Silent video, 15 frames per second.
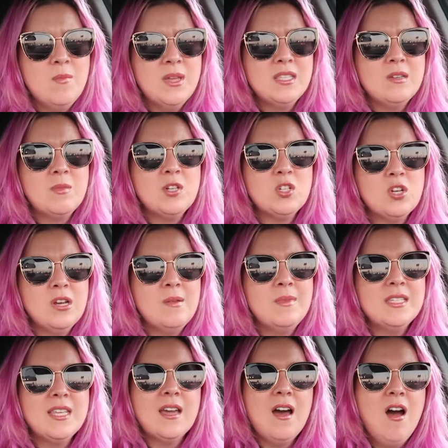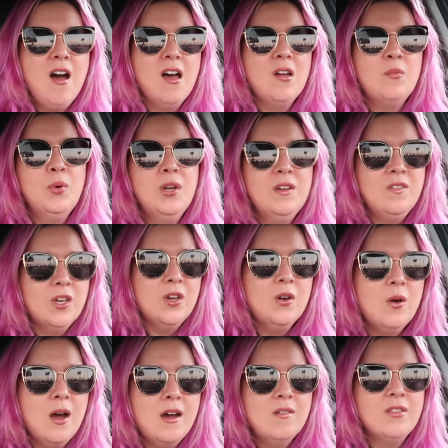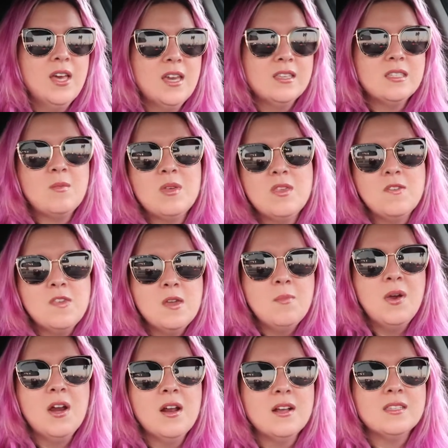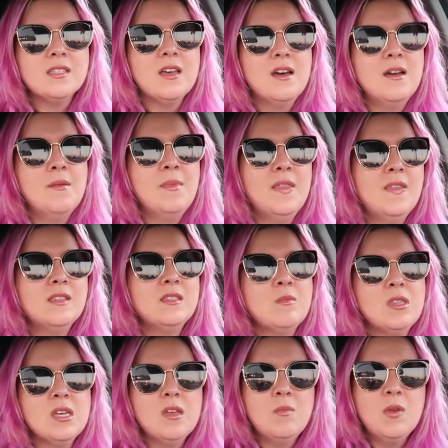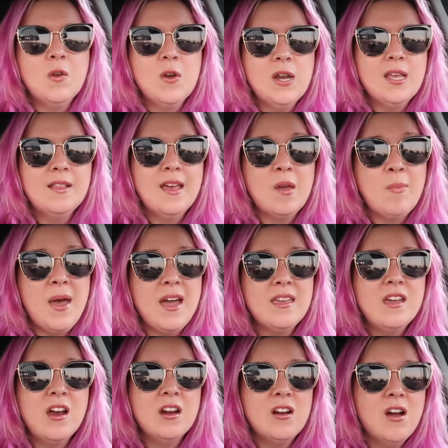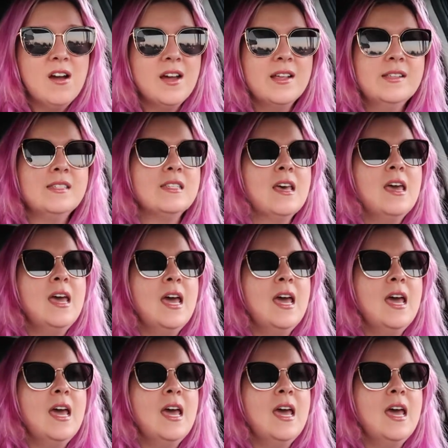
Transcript: Midsummer Scream is like a haunt preview of like some of the theme parks um, and then some of the community like backyard haunts.